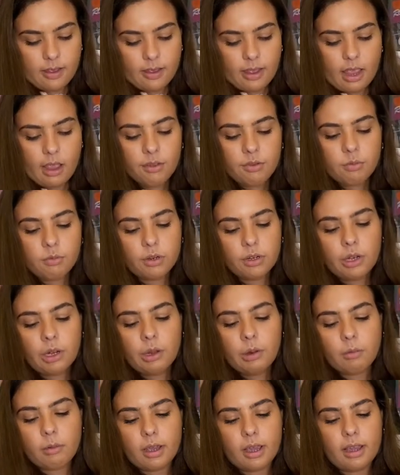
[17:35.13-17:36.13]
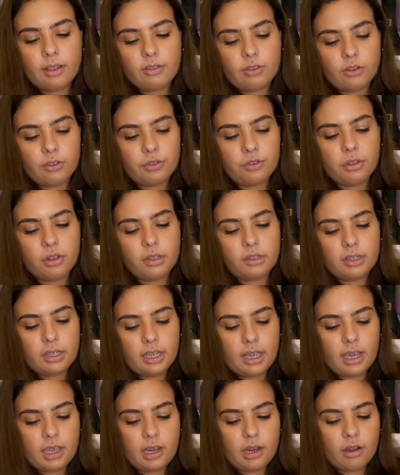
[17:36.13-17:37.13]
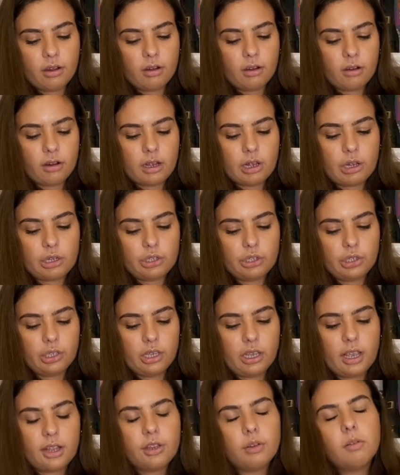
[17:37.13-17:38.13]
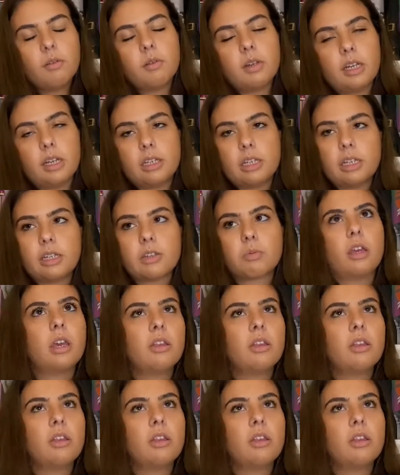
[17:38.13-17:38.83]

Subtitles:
I was wondering why it took so long to get here, actually. I know what it is.